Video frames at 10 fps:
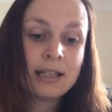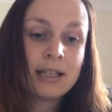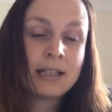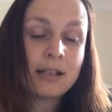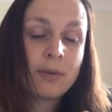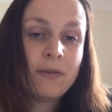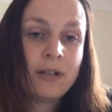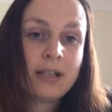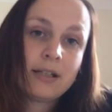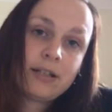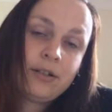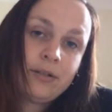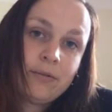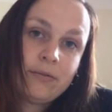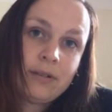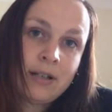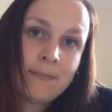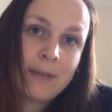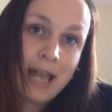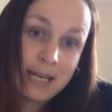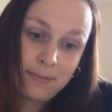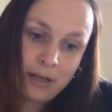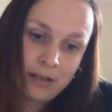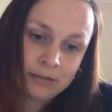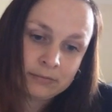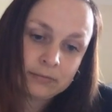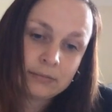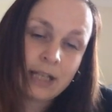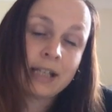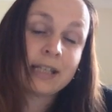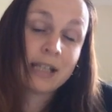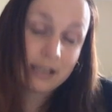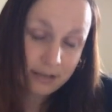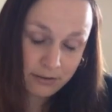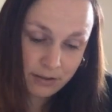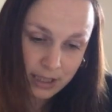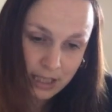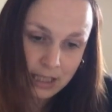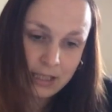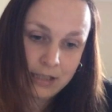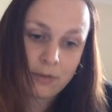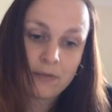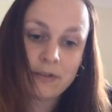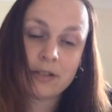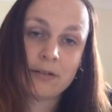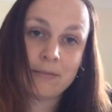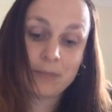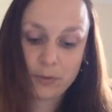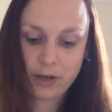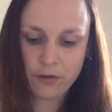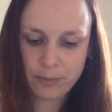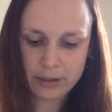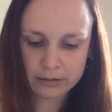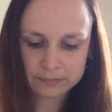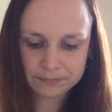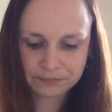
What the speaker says: is equivalent to a number 8 pearl, and a 600D is equivalent to a number 12 pearl.